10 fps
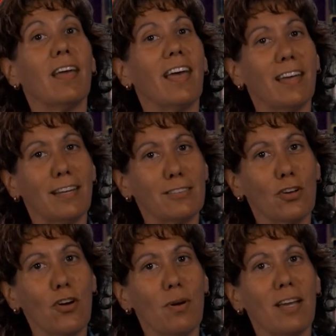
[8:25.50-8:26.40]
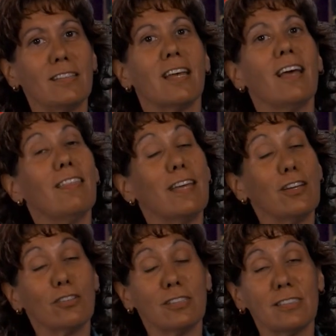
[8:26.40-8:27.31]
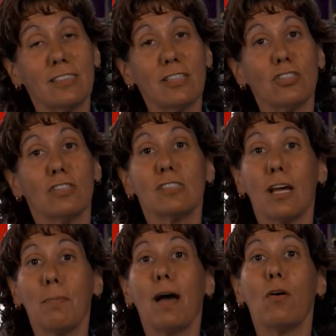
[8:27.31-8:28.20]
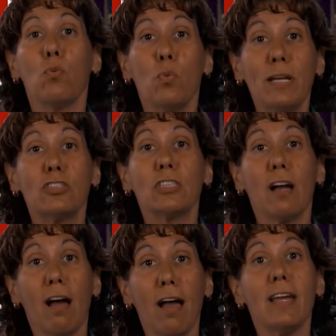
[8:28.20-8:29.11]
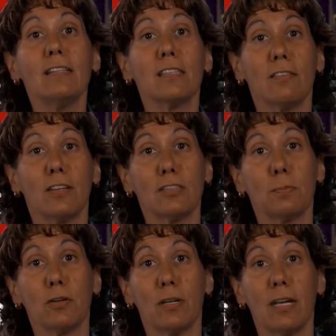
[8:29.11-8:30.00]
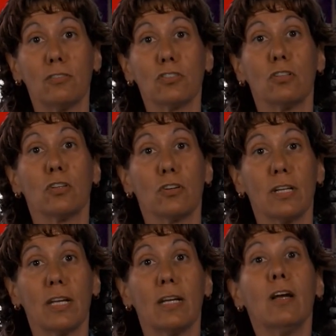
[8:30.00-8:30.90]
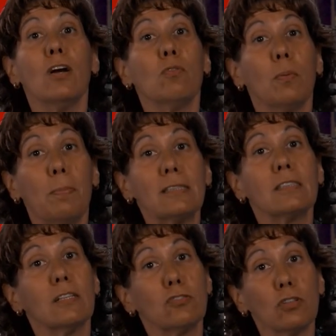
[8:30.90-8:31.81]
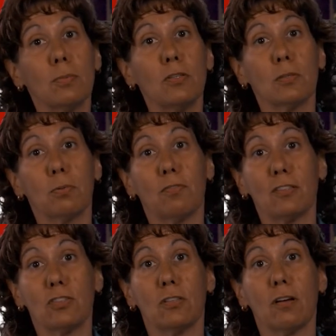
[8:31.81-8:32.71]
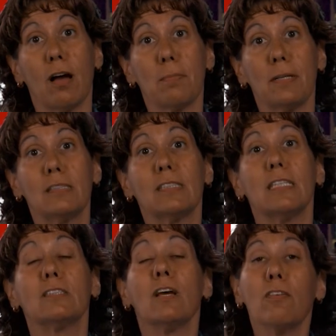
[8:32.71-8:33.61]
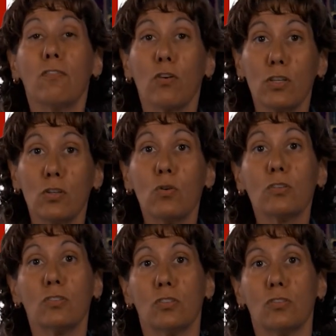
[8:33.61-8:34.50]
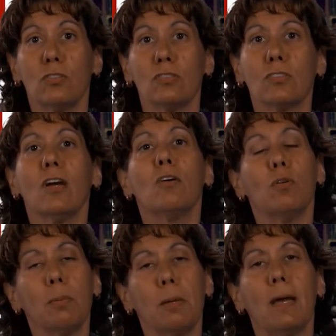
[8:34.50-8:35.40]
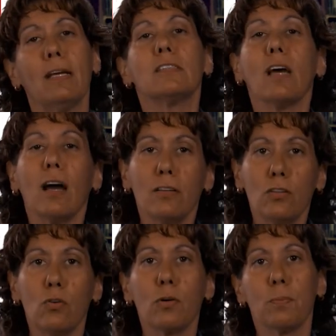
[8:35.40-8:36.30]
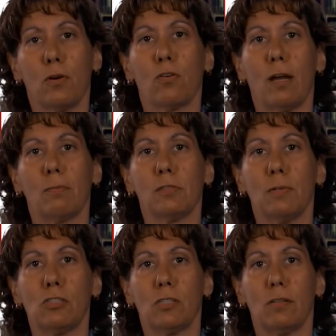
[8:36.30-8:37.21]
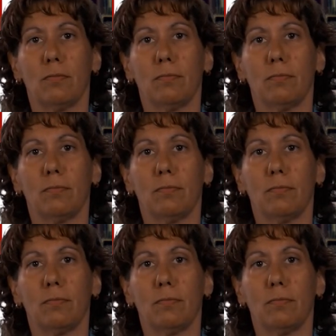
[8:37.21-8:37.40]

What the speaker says: And as always, that your decisions about which kinds of experiential learning will best contribute to professional competencies for your students will be based on your program's mission.